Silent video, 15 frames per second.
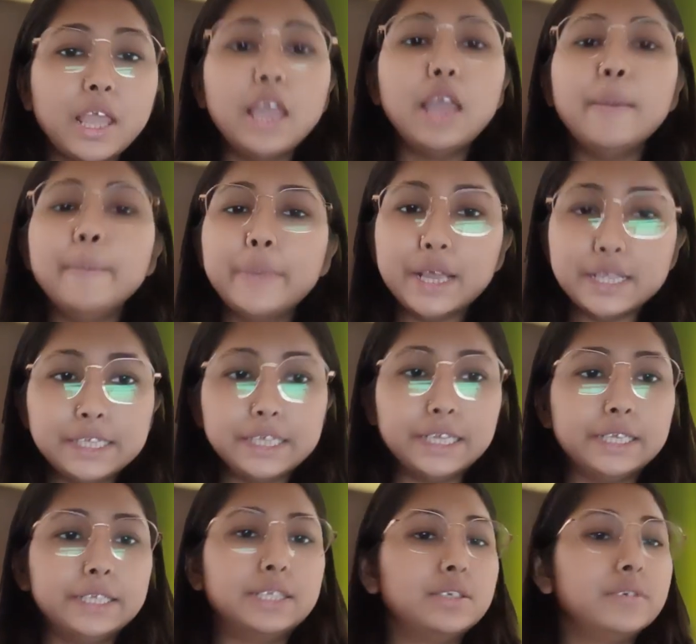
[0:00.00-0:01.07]

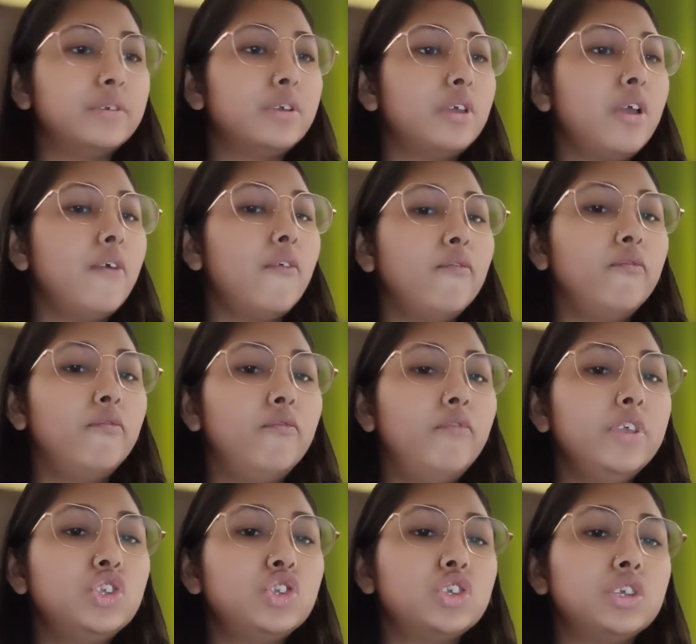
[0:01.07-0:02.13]
President.
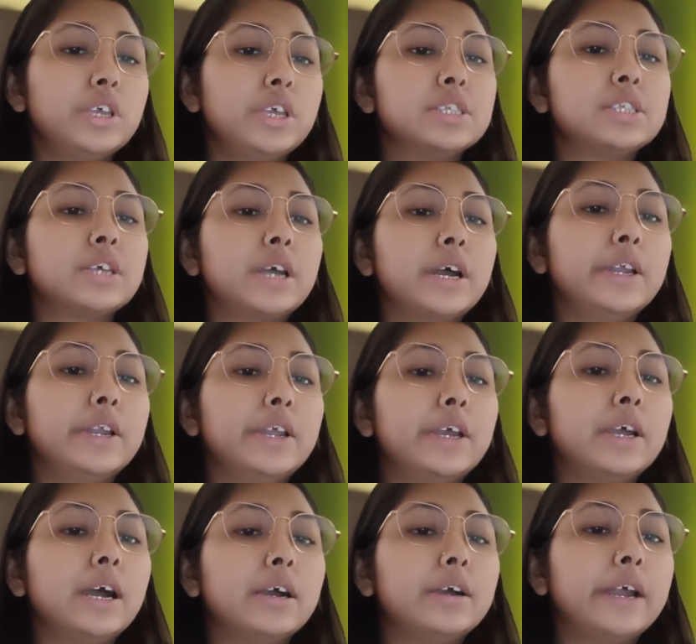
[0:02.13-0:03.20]
Which is
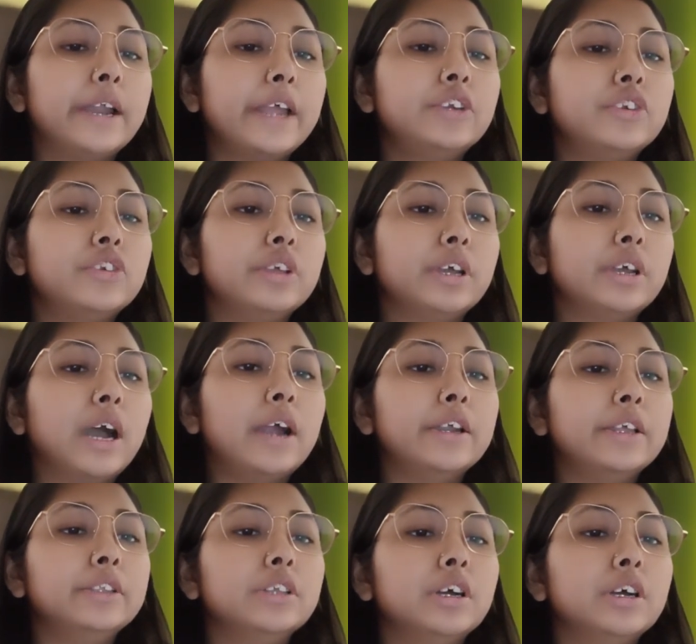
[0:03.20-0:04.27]
correct
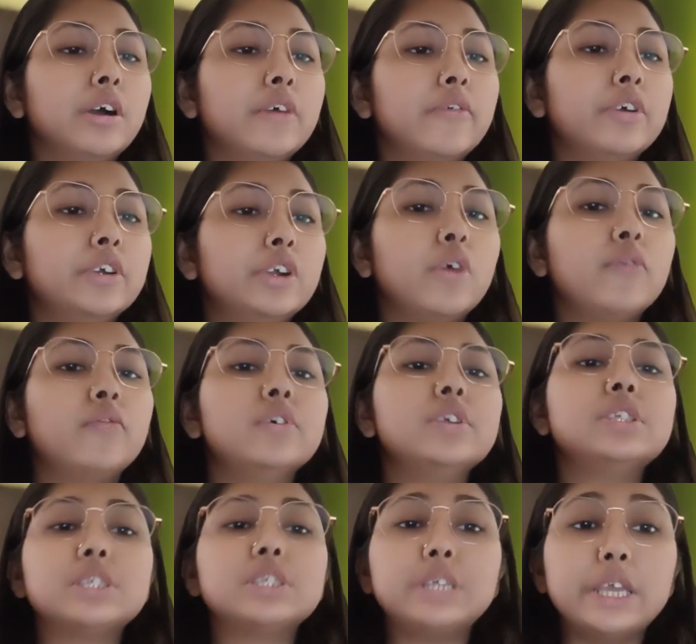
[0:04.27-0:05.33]
regarding the governor of a
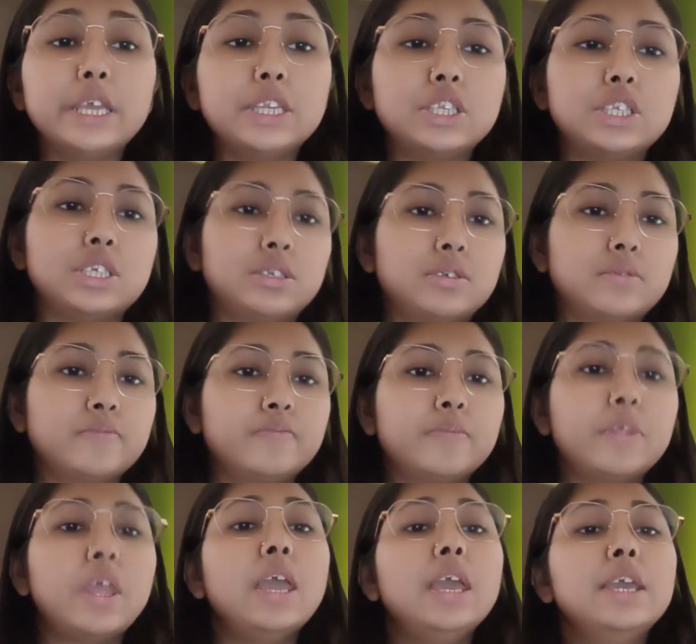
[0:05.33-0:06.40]
state?
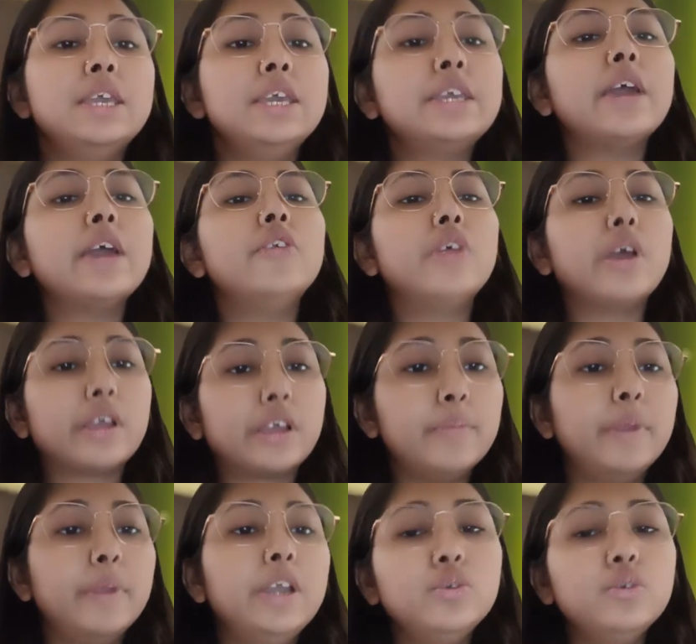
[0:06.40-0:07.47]
He can
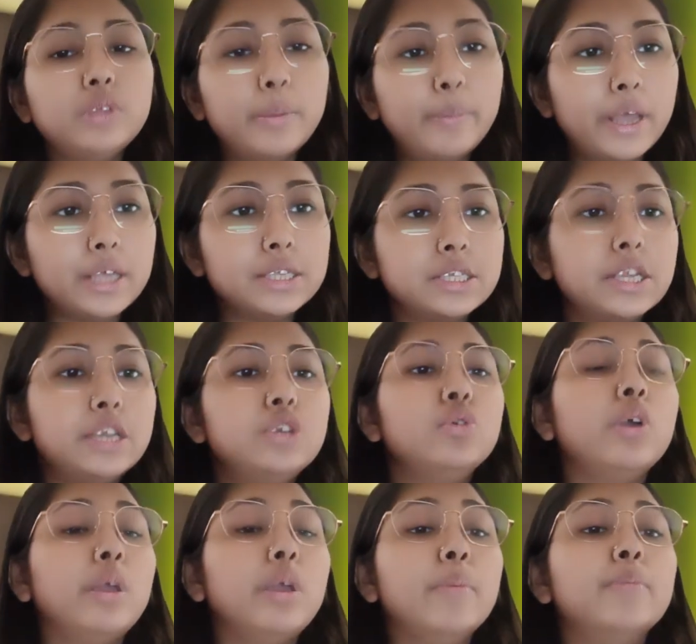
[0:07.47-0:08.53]
recommend to the president
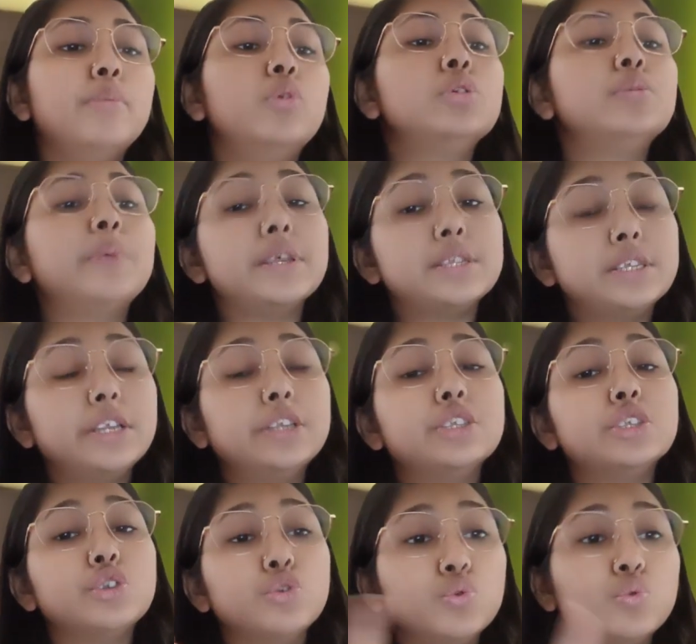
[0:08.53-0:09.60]
to impose
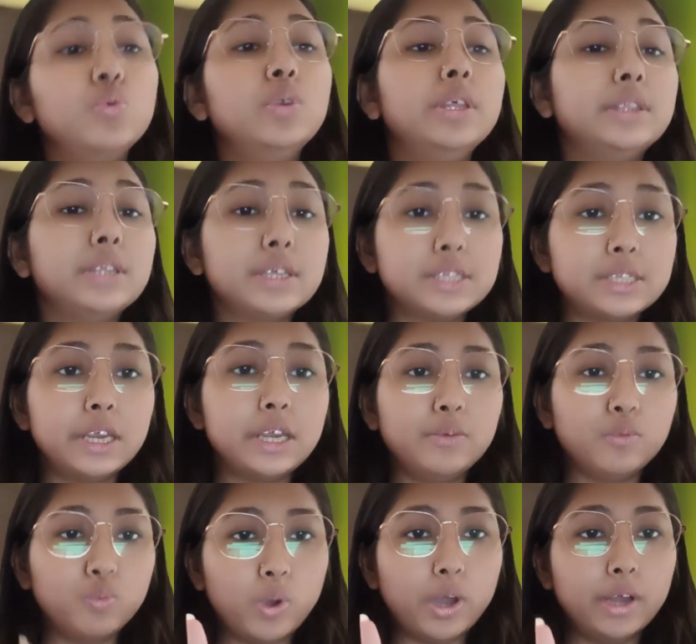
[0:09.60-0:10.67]
president's rule in the state.
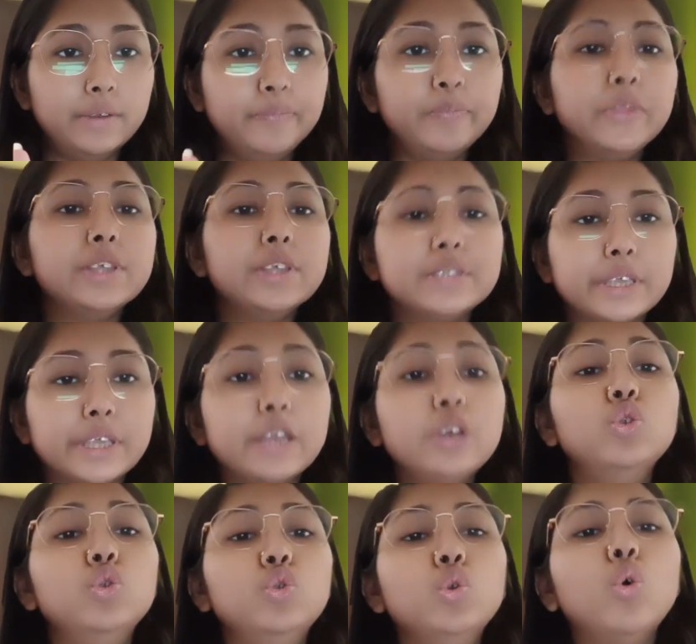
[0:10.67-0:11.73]
One.
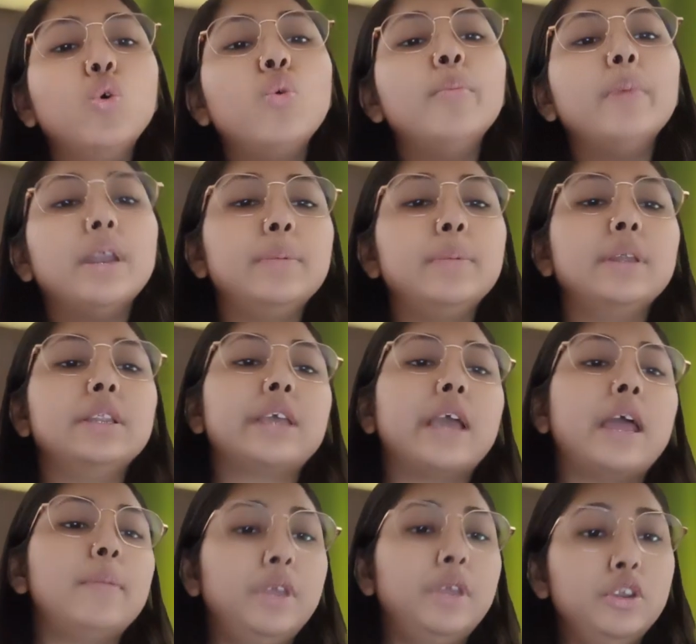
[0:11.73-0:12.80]
Second, no money bill
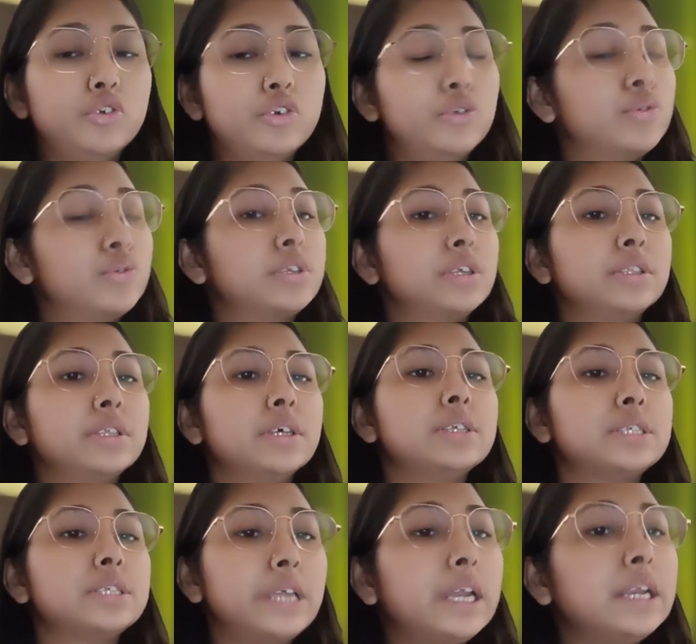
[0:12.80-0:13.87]
can be introduced in the
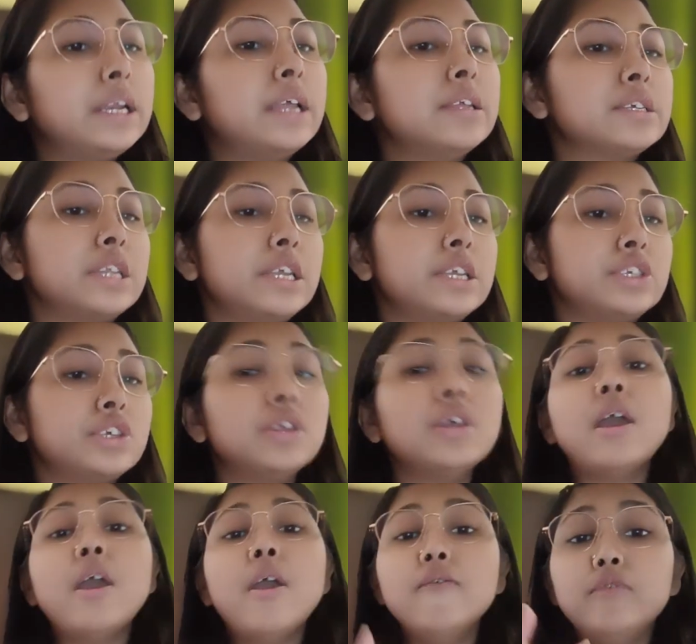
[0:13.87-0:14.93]
state legislature
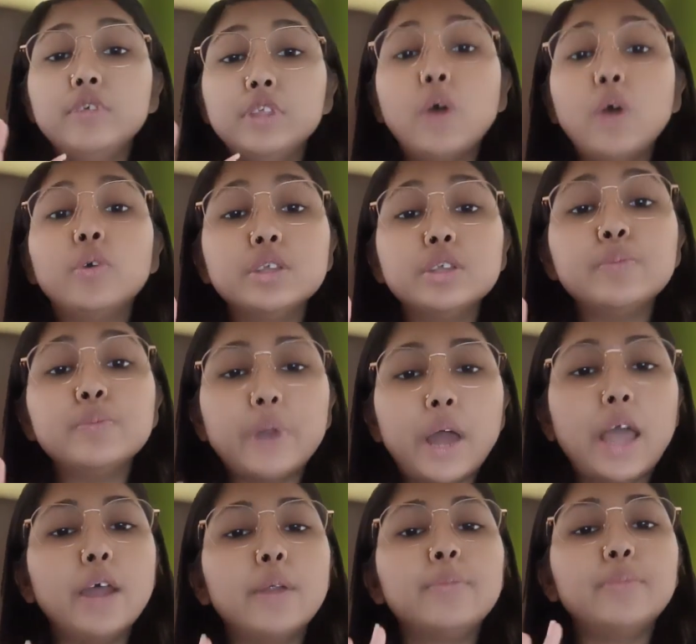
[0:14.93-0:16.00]
without his
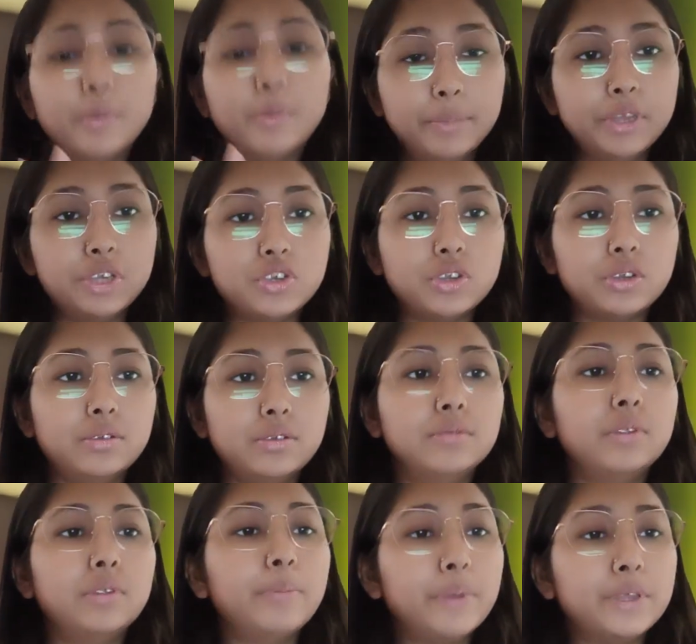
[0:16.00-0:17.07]
prior permission.
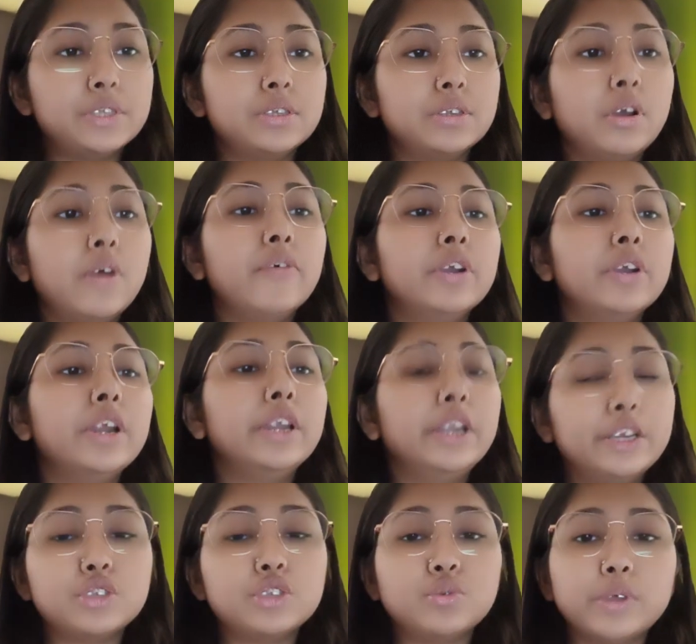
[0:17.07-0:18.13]
The governor
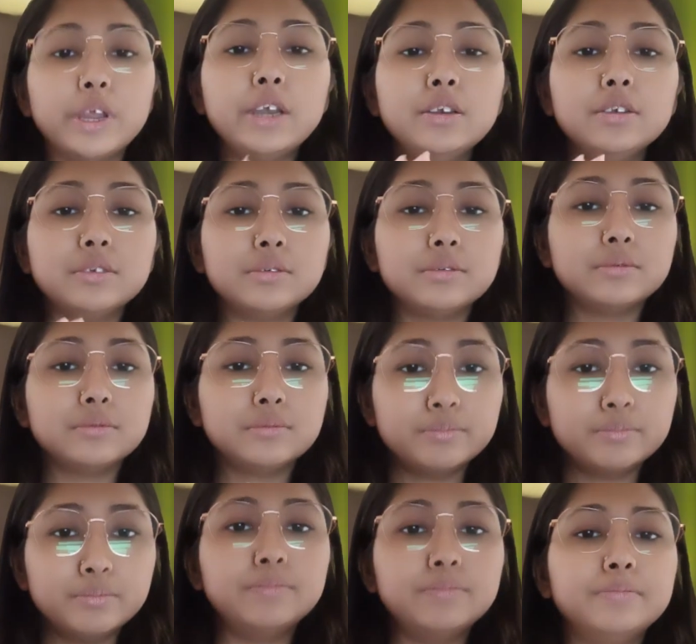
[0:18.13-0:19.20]
needs to
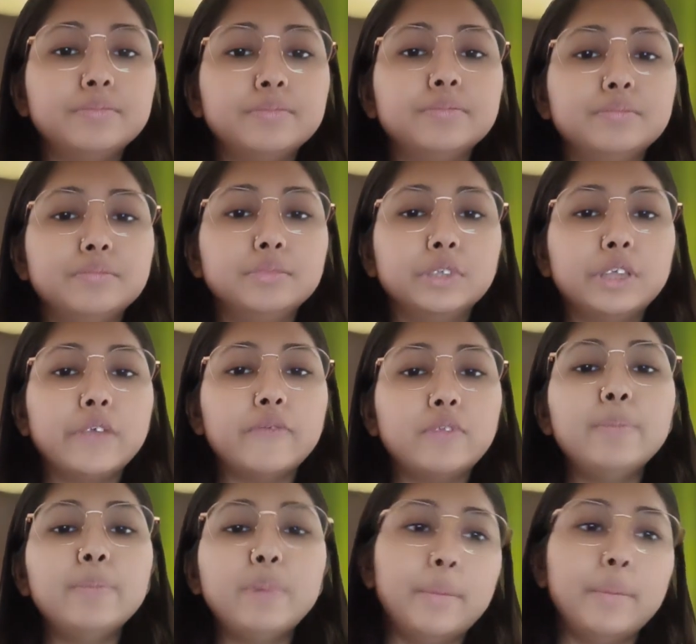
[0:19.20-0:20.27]
give the
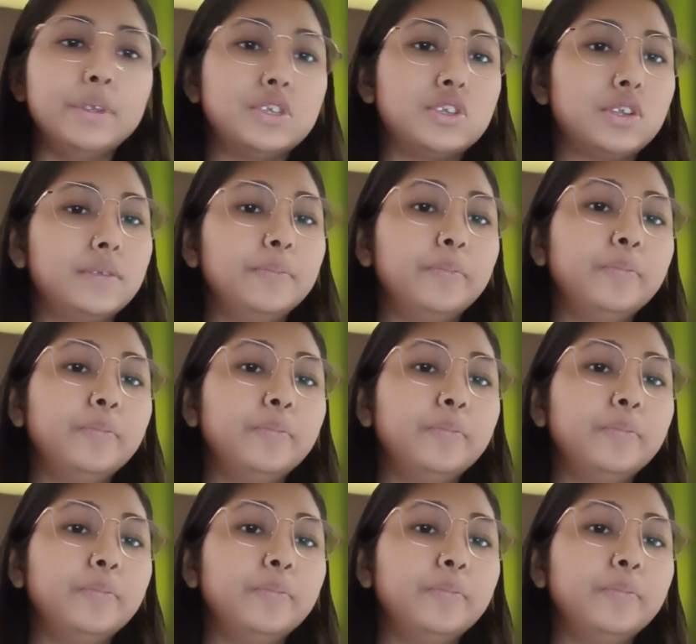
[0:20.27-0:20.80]
permission.